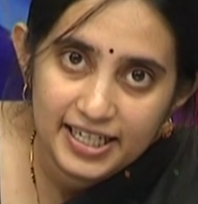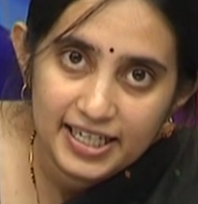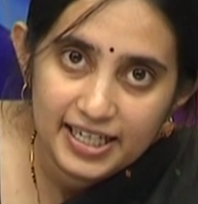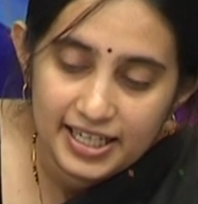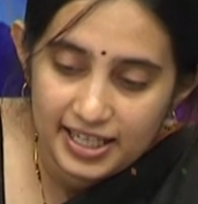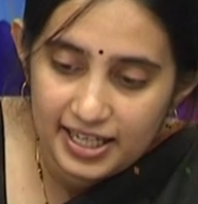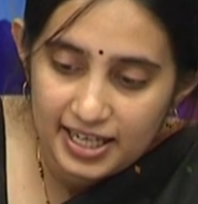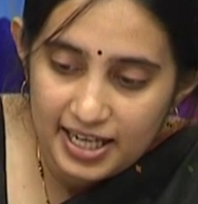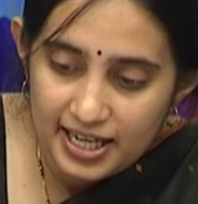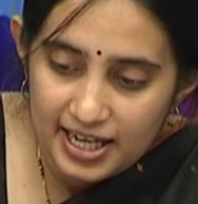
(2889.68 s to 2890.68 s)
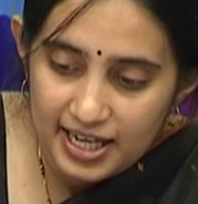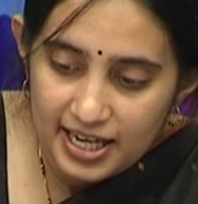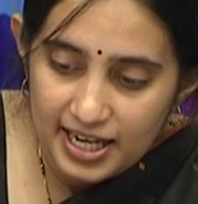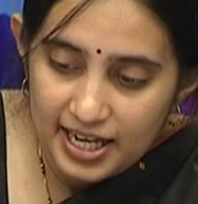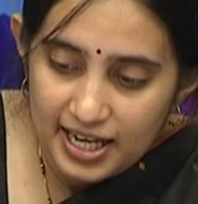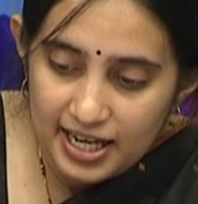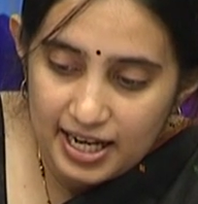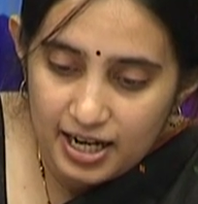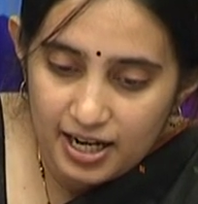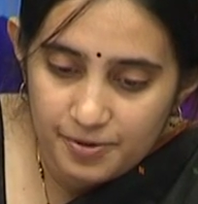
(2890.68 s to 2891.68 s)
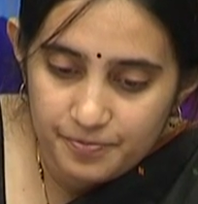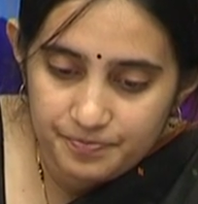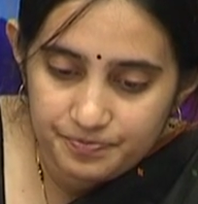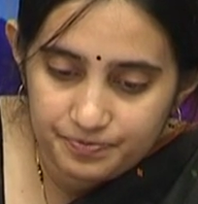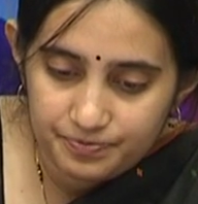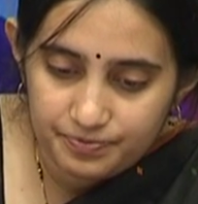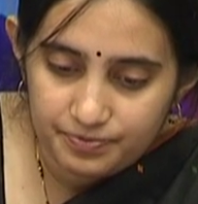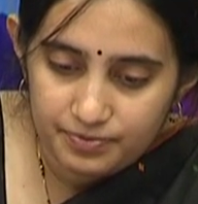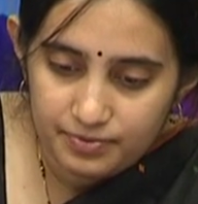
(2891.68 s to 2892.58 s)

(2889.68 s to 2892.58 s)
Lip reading: (silence)